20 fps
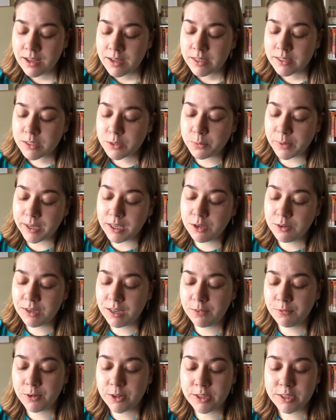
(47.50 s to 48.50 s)
So what you need
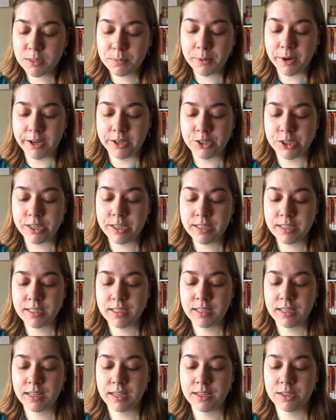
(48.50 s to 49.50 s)
for this project
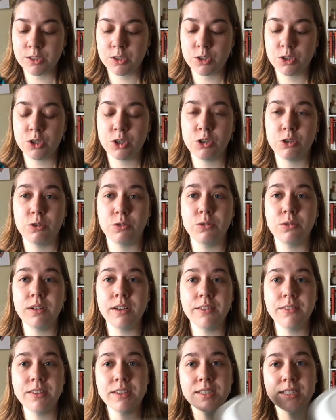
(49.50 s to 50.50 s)
is 2
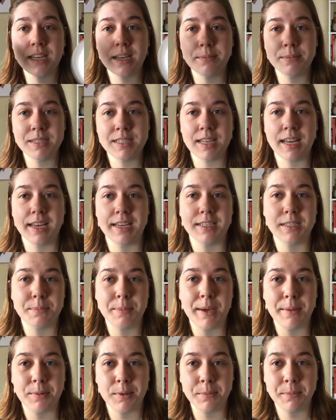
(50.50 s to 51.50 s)
of the same size
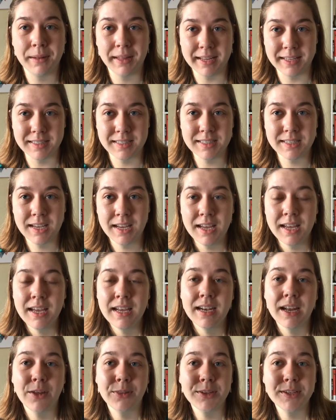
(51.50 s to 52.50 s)
paper plates.
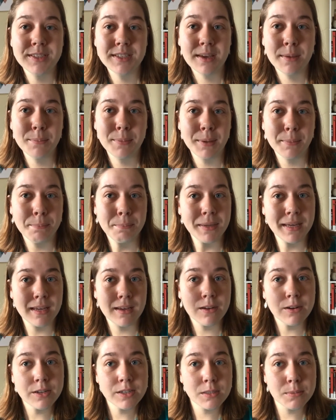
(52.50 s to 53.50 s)
Now these can be big
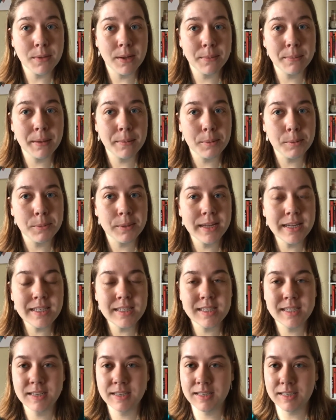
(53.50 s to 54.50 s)
or small paper plates,
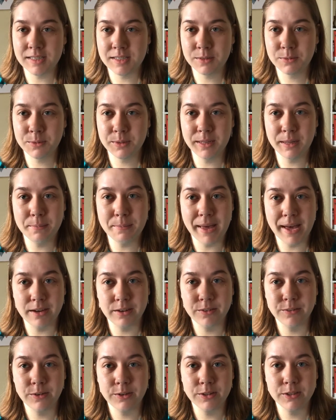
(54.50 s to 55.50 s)
it doesn't really matter
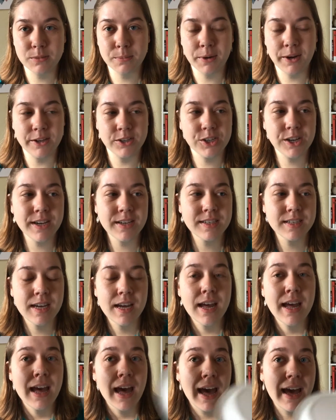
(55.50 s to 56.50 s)
for this project.
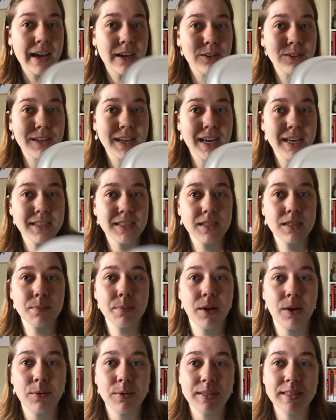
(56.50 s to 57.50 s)
I only had
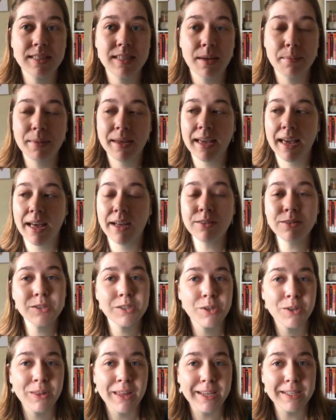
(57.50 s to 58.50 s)
small ones at my house,
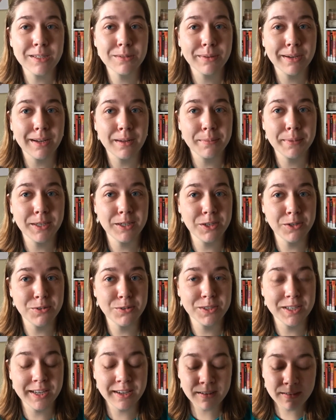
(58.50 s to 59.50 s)
so that's what I'll be
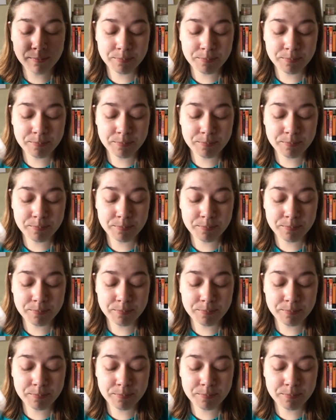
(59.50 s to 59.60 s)
using.